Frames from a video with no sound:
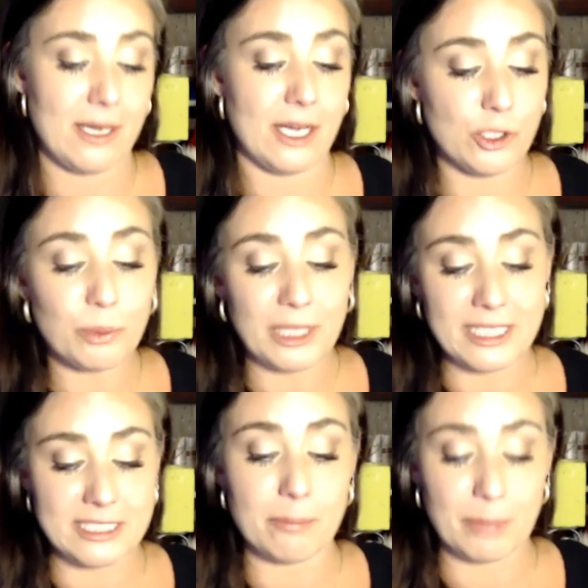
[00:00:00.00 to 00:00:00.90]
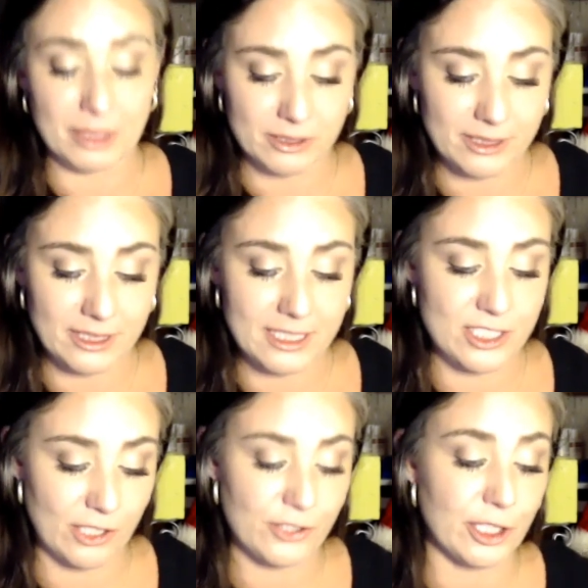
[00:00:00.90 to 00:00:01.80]
to build and
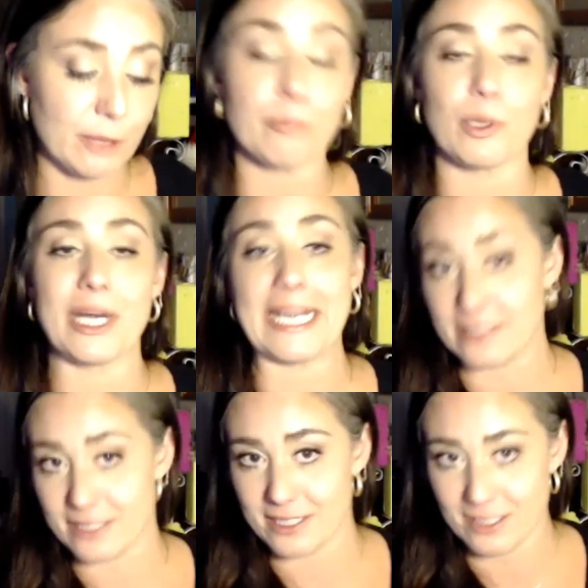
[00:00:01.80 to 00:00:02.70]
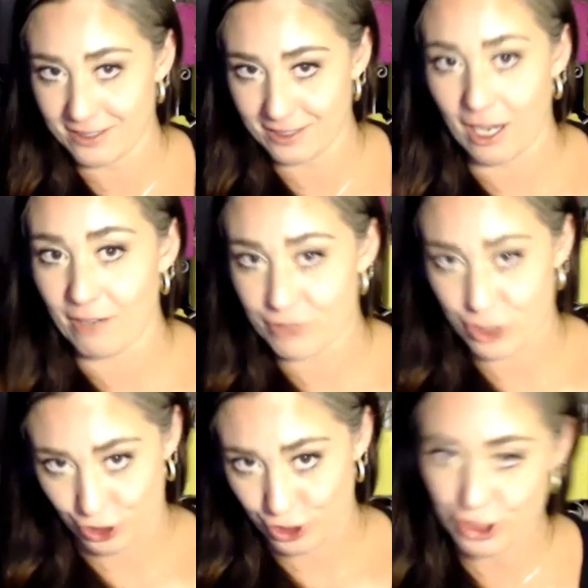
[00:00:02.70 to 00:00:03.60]
start their brand of
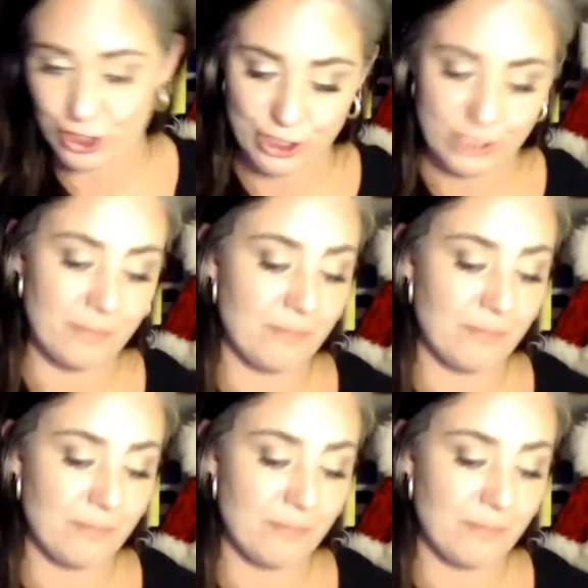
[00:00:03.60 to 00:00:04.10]
church.